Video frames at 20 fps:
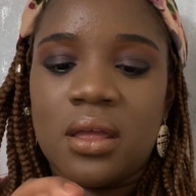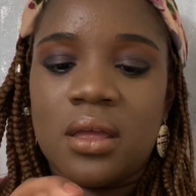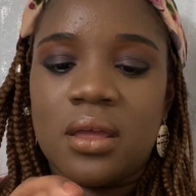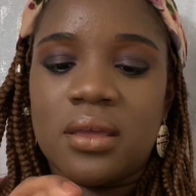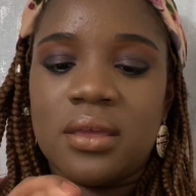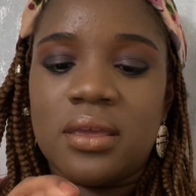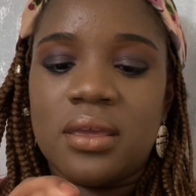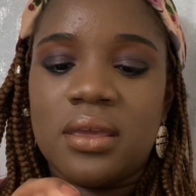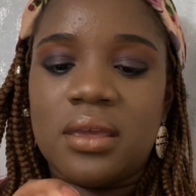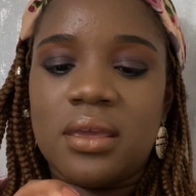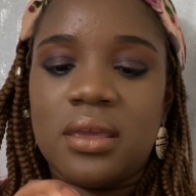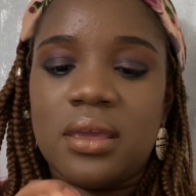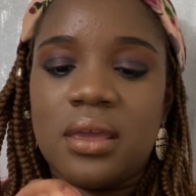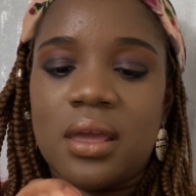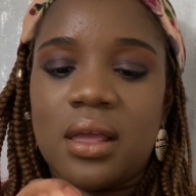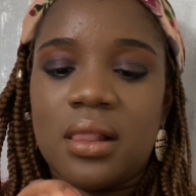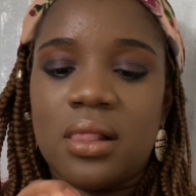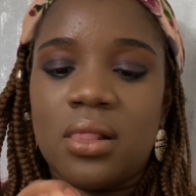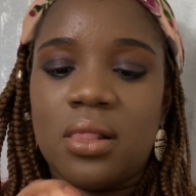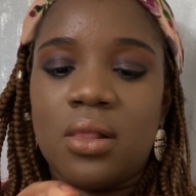
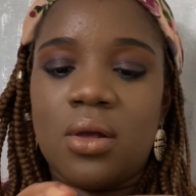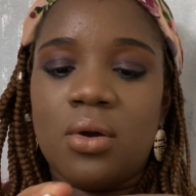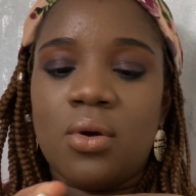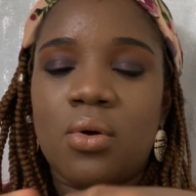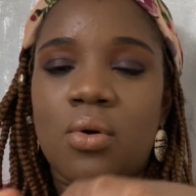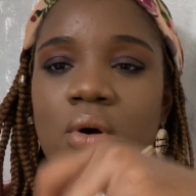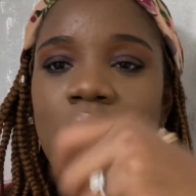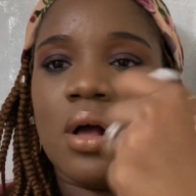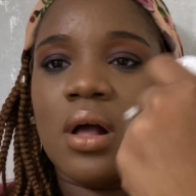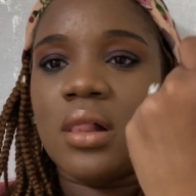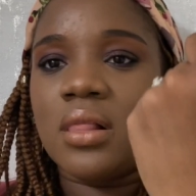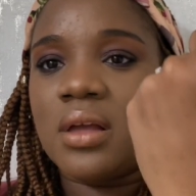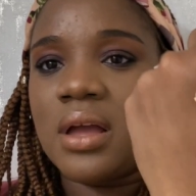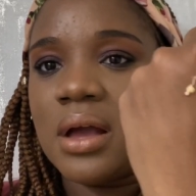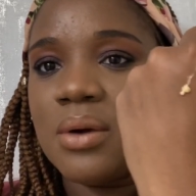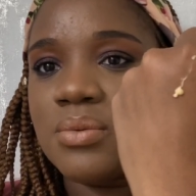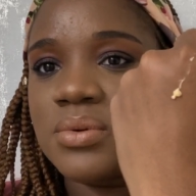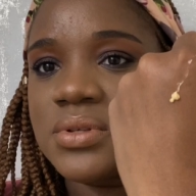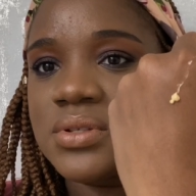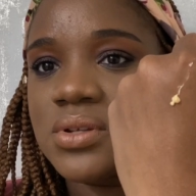yellow color
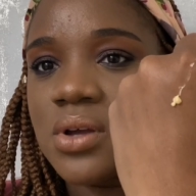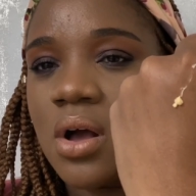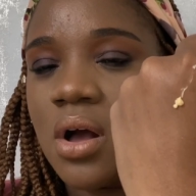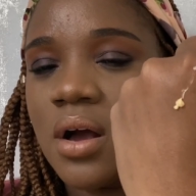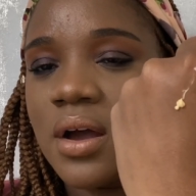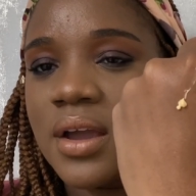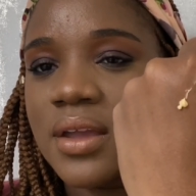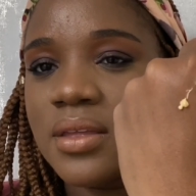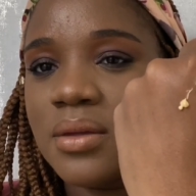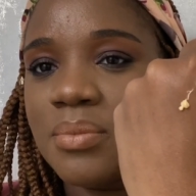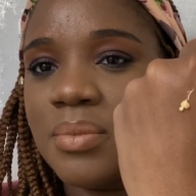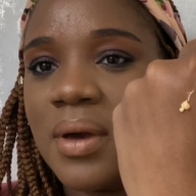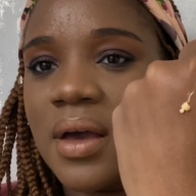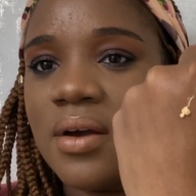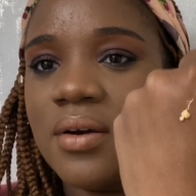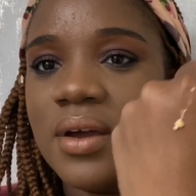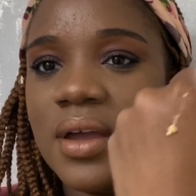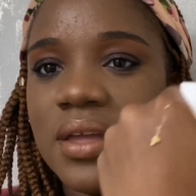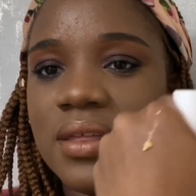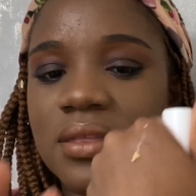I was talking
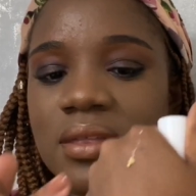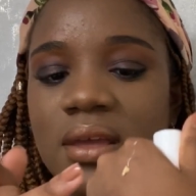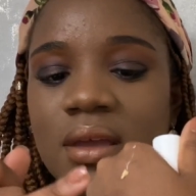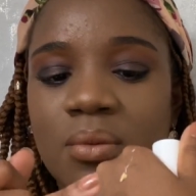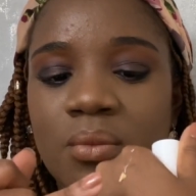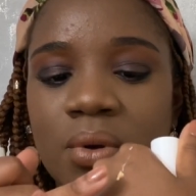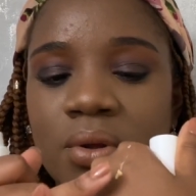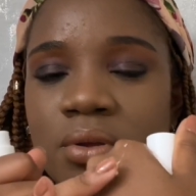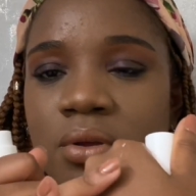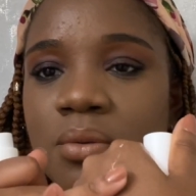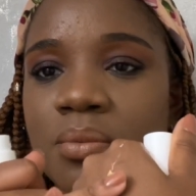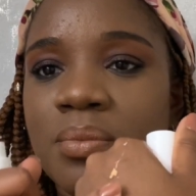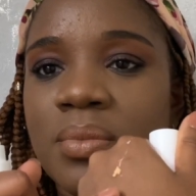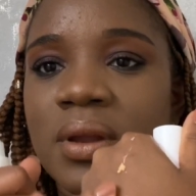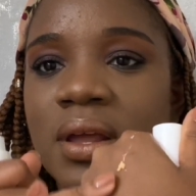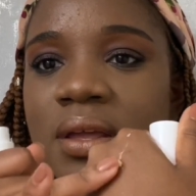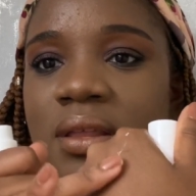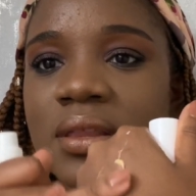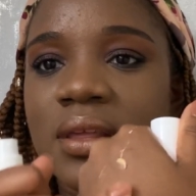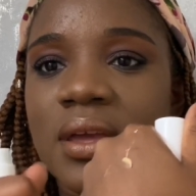about. And then when you
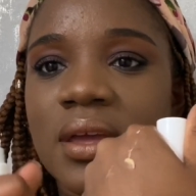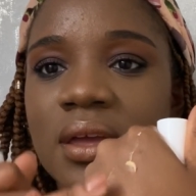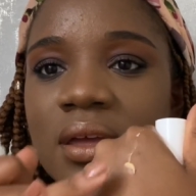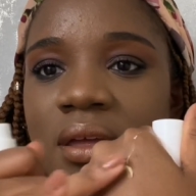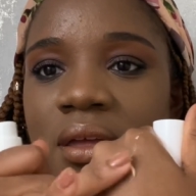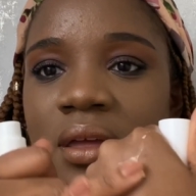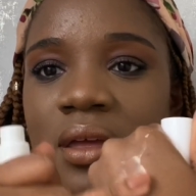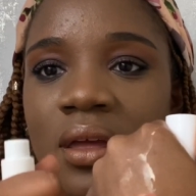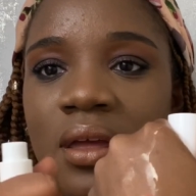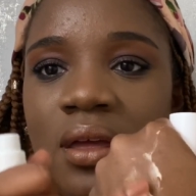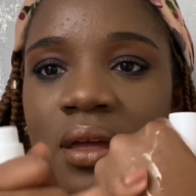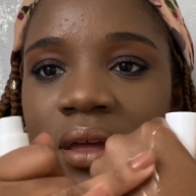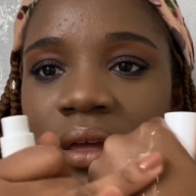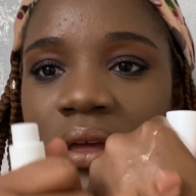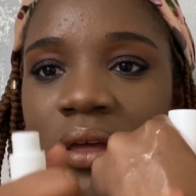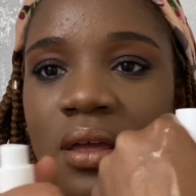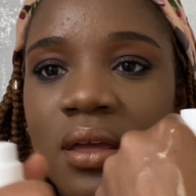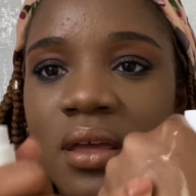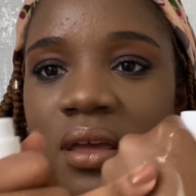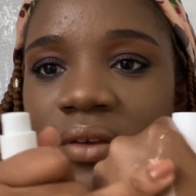blend it,
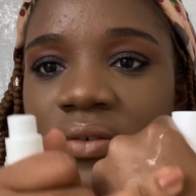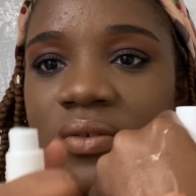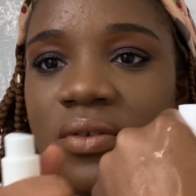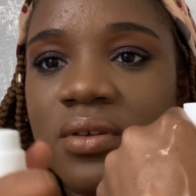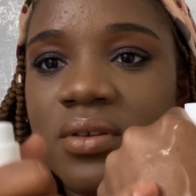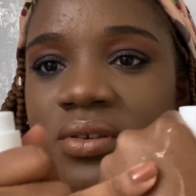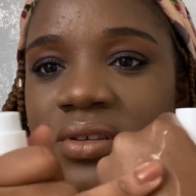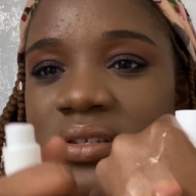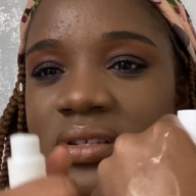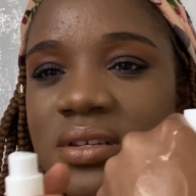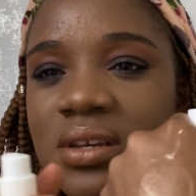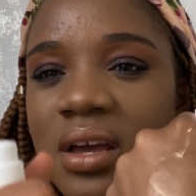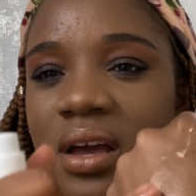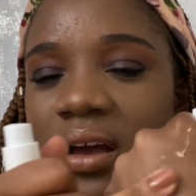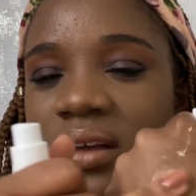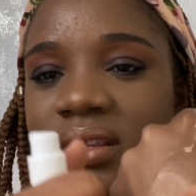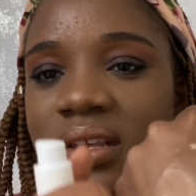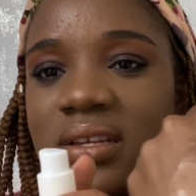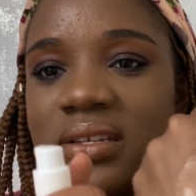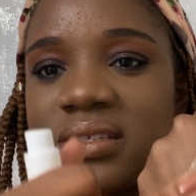if you see
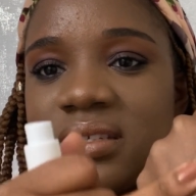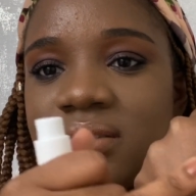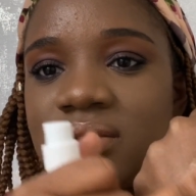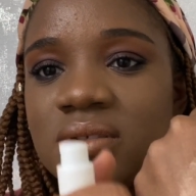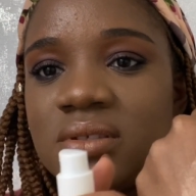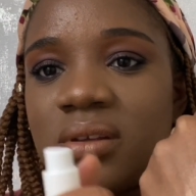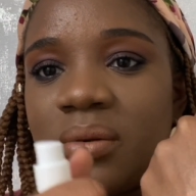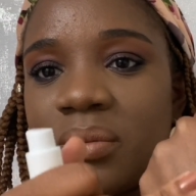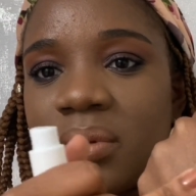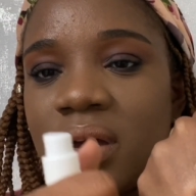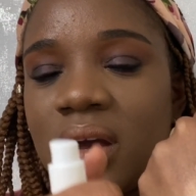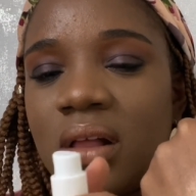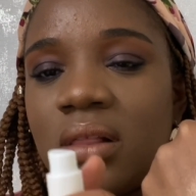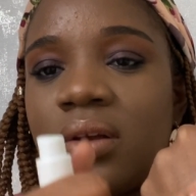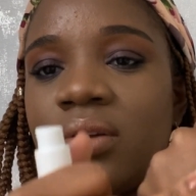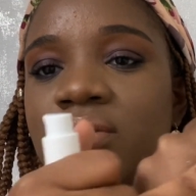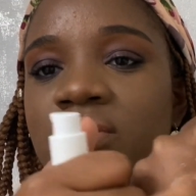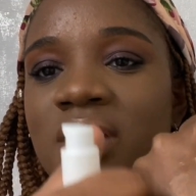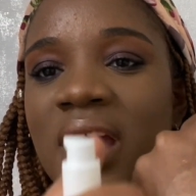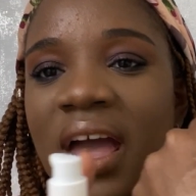how there's still some
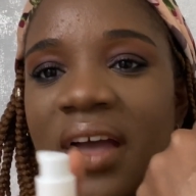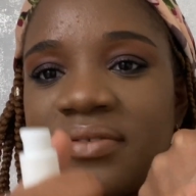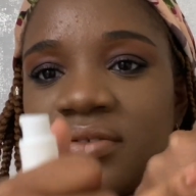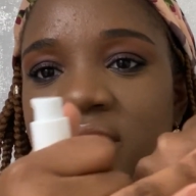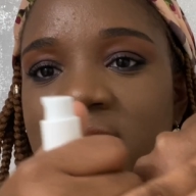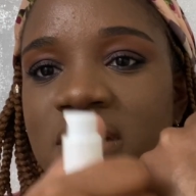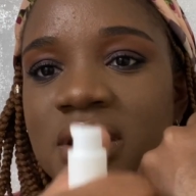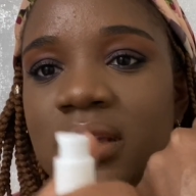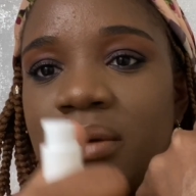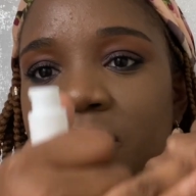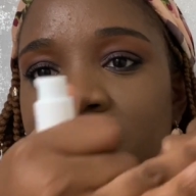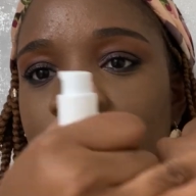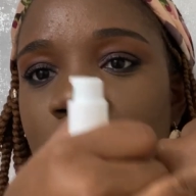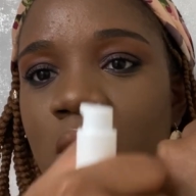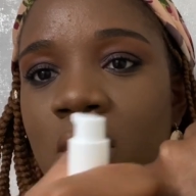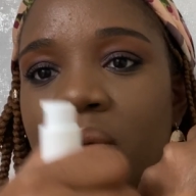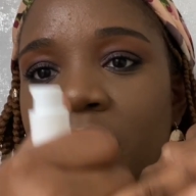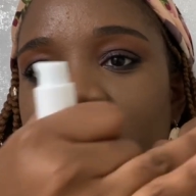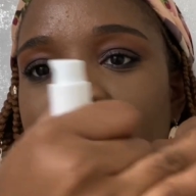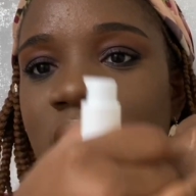color, you have to keep
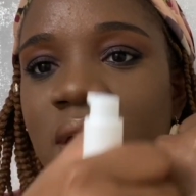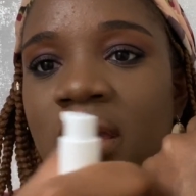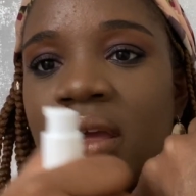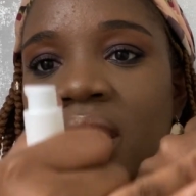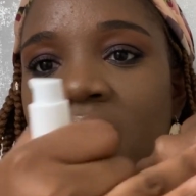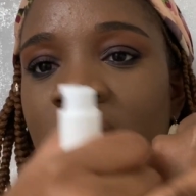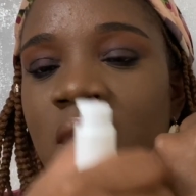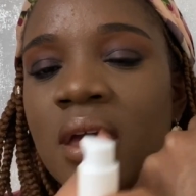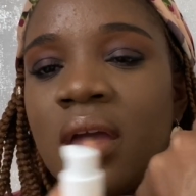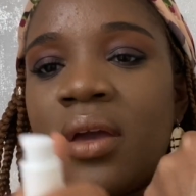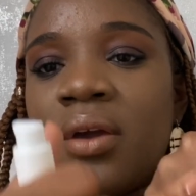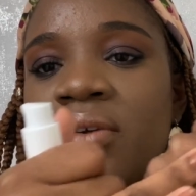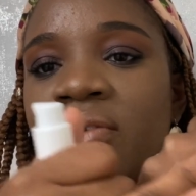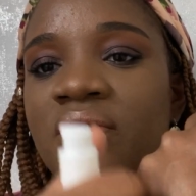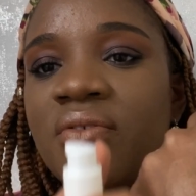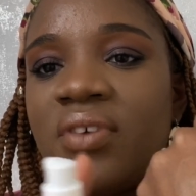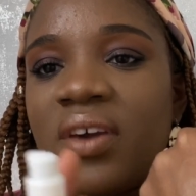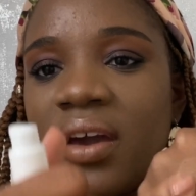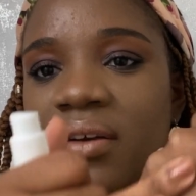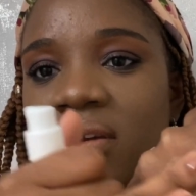going
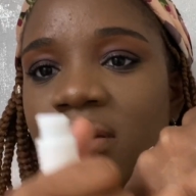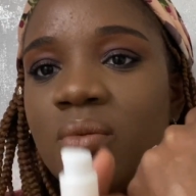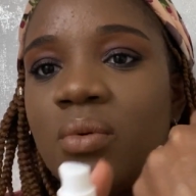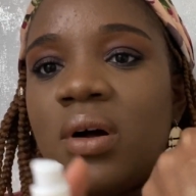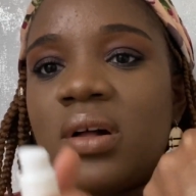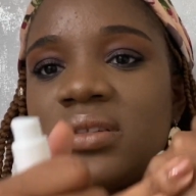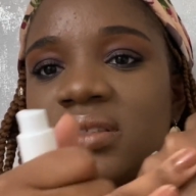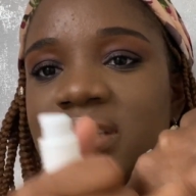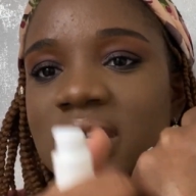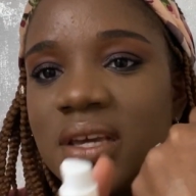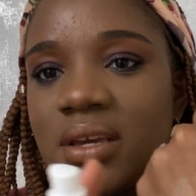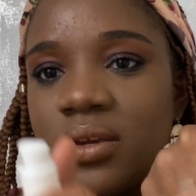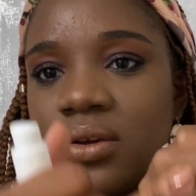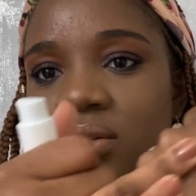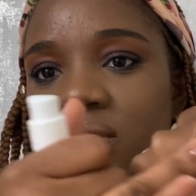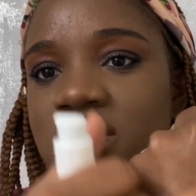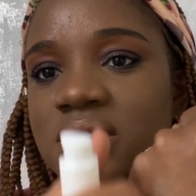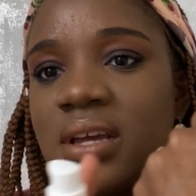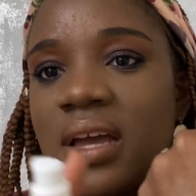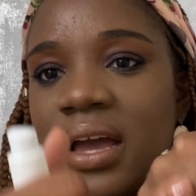very well. Take
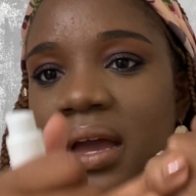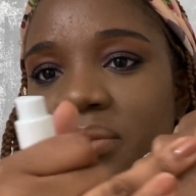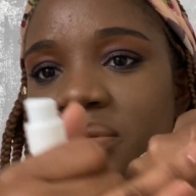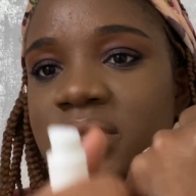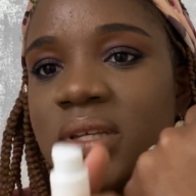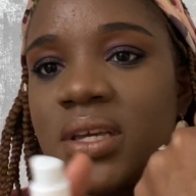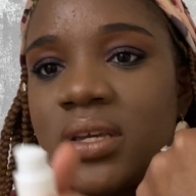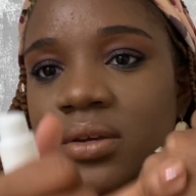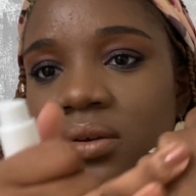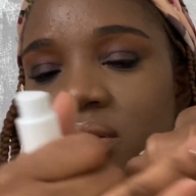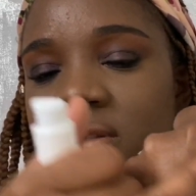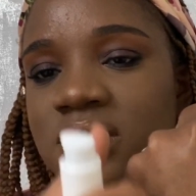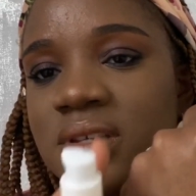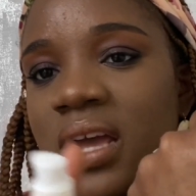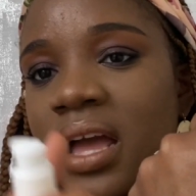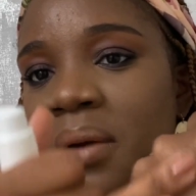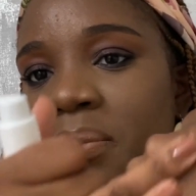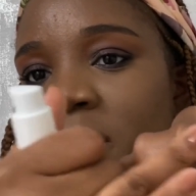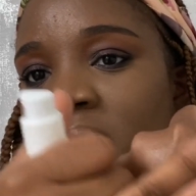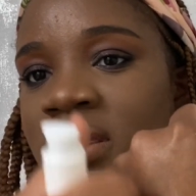your time,
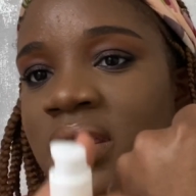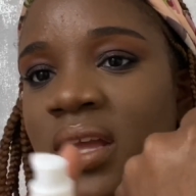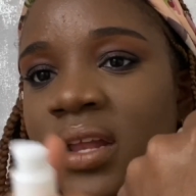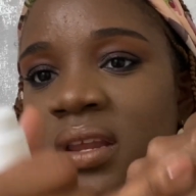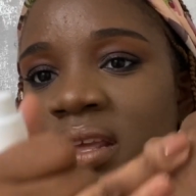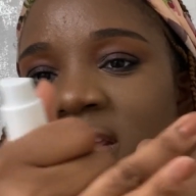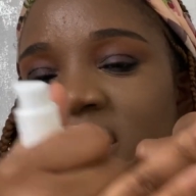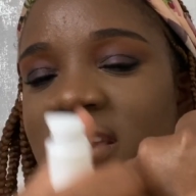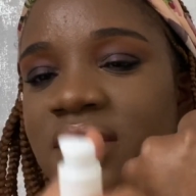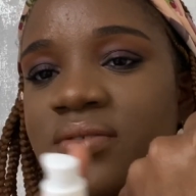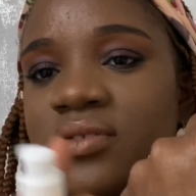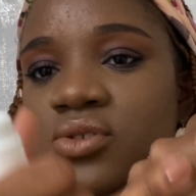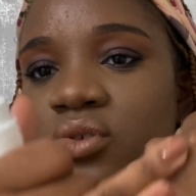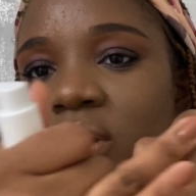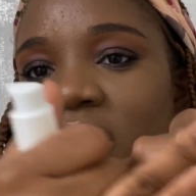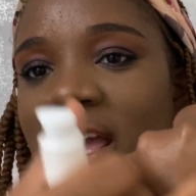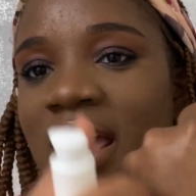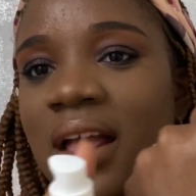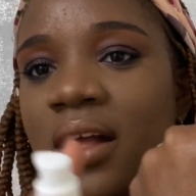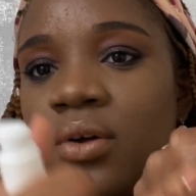and then it gives
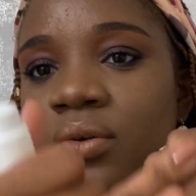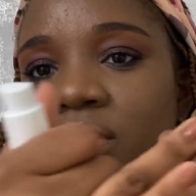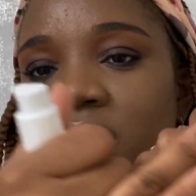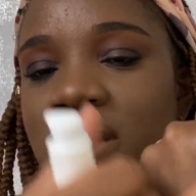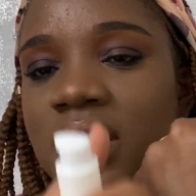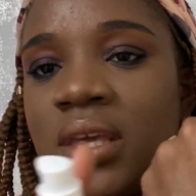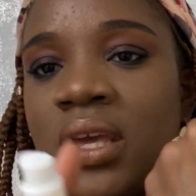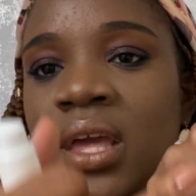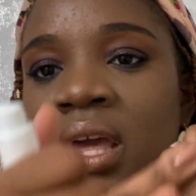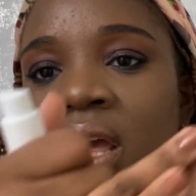you a healthy